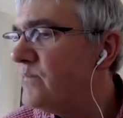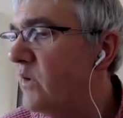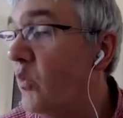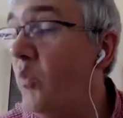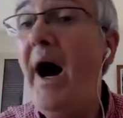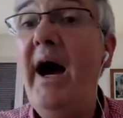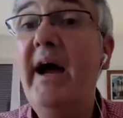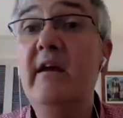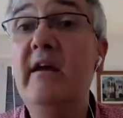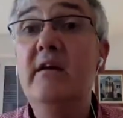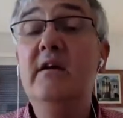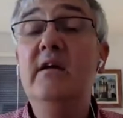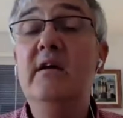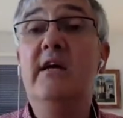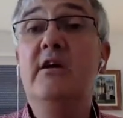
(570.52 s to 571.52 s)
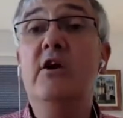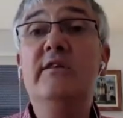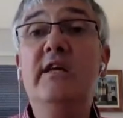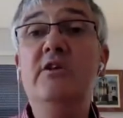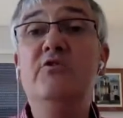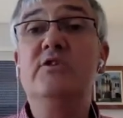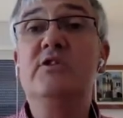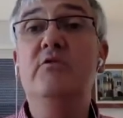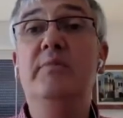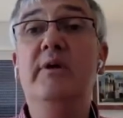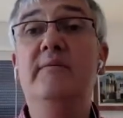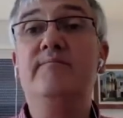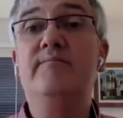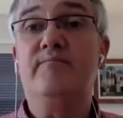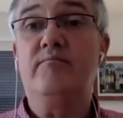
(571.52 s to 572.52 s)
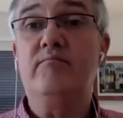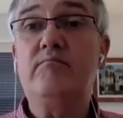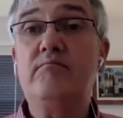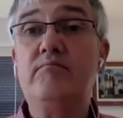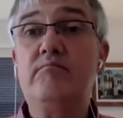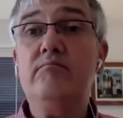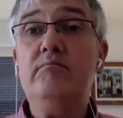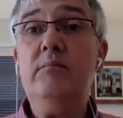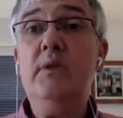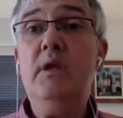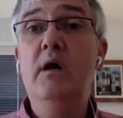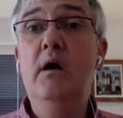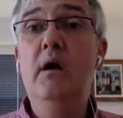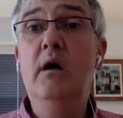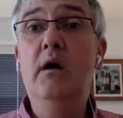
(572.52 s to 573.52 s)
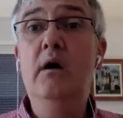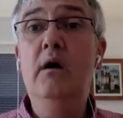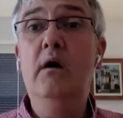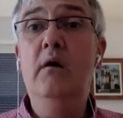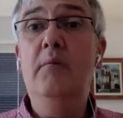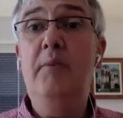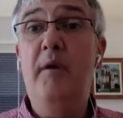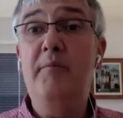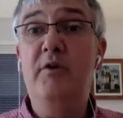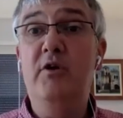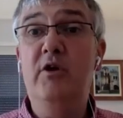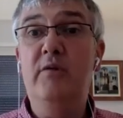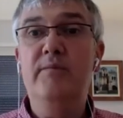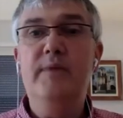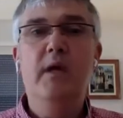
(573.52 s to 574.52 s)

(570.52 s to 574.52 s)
why he continues to be popular.